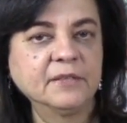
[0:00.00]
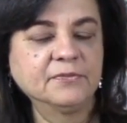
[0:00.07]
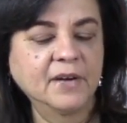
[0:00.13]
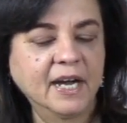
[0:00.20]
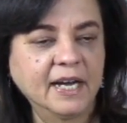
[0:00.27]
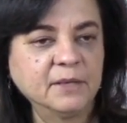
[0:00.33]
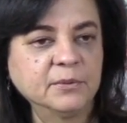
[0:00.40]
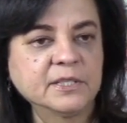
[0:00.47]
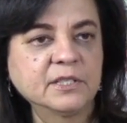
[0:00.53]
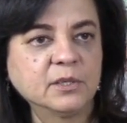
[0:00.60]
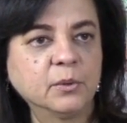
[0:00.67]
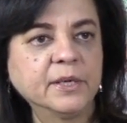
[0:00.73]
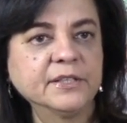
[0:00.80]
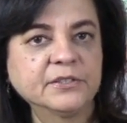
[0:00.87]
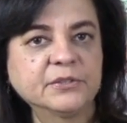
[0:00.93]
If I was
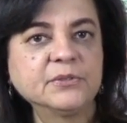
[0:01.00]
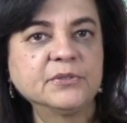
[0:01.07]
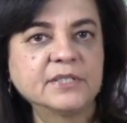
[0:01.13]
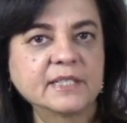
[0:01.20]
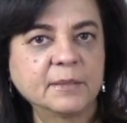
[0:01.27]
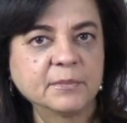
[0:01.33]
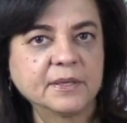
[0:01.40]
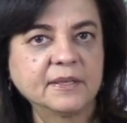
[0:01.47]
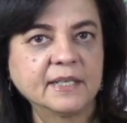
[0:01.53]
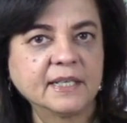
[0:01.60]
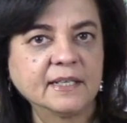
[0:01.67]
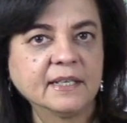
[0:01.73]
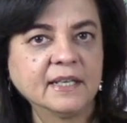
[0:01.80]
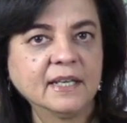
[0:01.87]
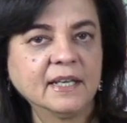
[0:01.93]
going through
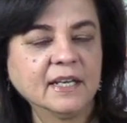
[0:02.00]
something